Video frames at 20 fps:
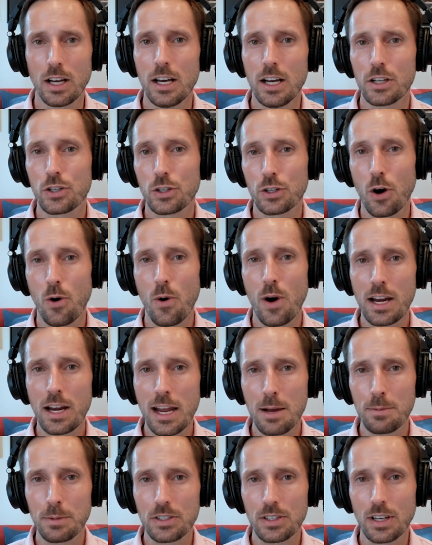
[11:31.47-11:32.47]
So go on
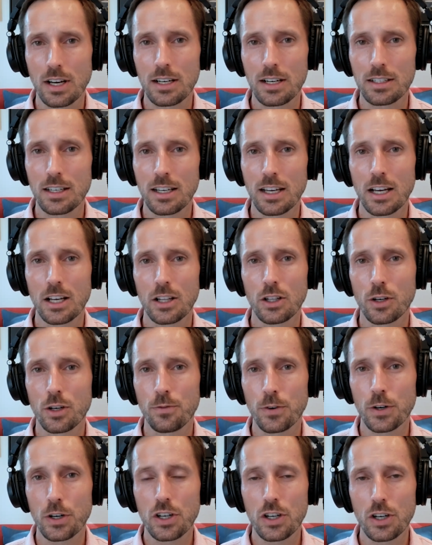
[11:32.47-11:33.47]
Amazon, look
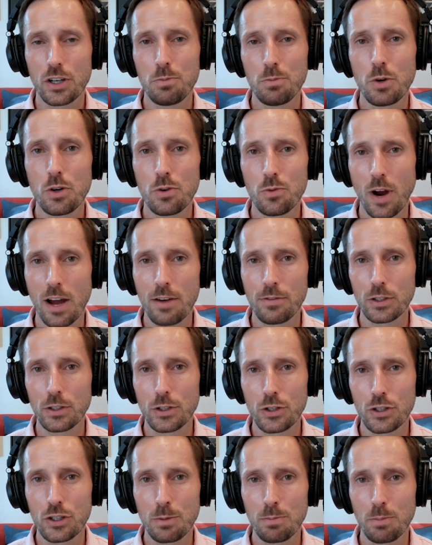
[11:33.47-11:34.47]
for Good Mood
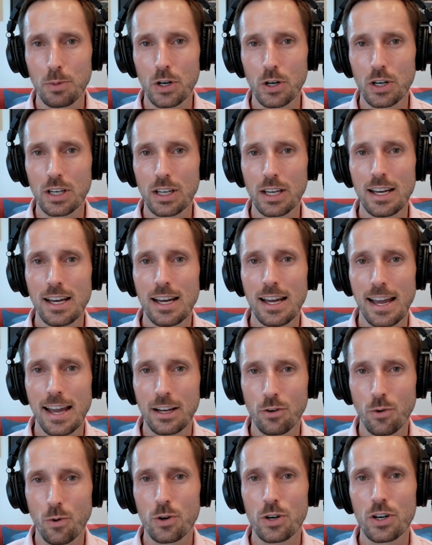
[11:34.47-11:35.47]
Revolution book, and
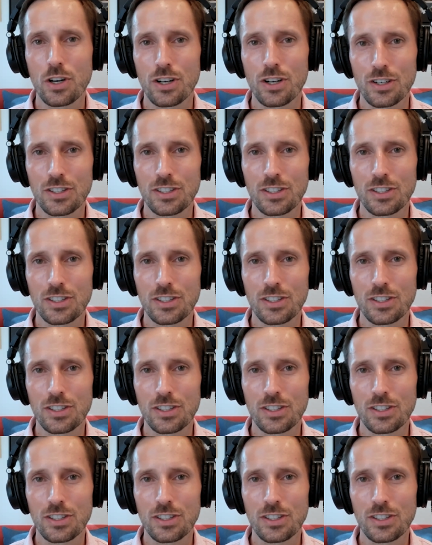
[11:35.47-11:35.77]
order yours